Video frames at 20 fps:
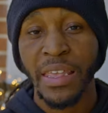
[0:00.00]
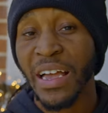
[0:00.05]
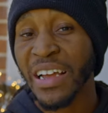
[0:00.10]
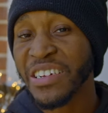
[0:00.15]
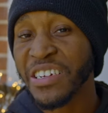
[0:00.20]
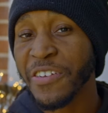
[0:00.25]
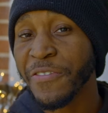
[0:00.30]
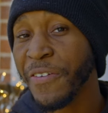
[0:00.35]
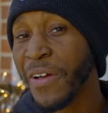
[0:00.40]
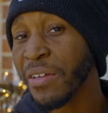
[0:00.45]
Now I
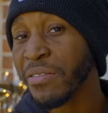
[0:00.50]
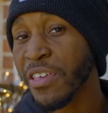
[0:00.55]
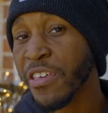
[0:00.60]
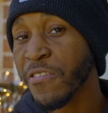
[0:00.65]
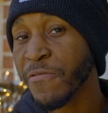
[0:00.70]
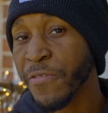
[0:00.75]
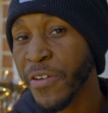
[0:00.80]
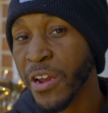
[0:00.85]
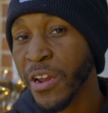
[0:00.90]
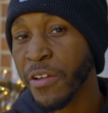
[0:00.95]
actually found this
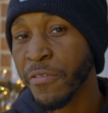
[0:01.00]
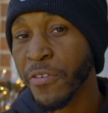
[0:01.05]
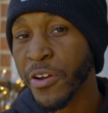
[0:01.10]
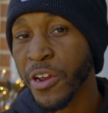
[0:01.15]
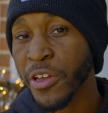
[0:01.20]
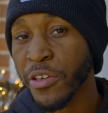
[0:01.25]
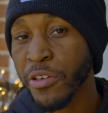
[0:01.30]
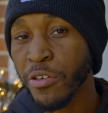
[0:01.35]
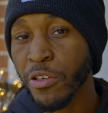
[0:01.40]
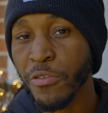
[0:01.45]
very,
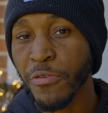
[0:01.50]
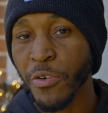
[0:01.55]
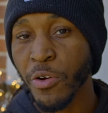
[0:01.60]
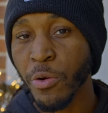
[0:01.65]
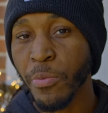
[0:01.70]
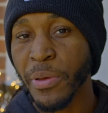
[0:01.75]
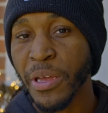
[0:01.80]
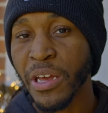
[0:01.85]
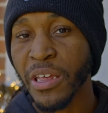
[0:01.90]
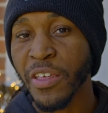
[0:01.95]
very useful
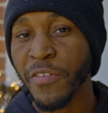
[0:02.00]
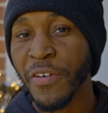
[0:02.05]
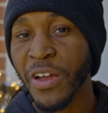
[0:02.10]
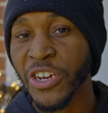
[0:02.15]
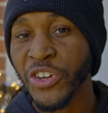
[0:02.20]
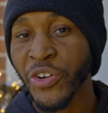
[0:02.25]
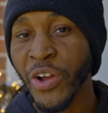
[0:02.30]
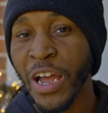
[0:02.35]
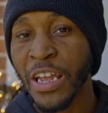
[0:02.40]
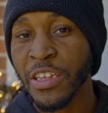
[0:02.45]
because if I
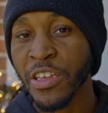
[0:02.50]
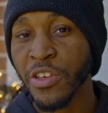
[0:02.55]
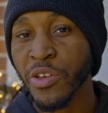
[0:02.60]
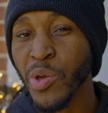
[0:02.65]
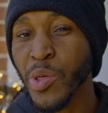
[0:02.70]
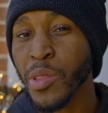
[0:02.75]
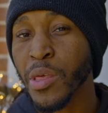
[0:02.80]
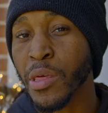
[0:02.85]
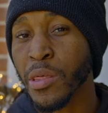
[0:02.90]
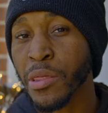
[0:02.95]
tried to use the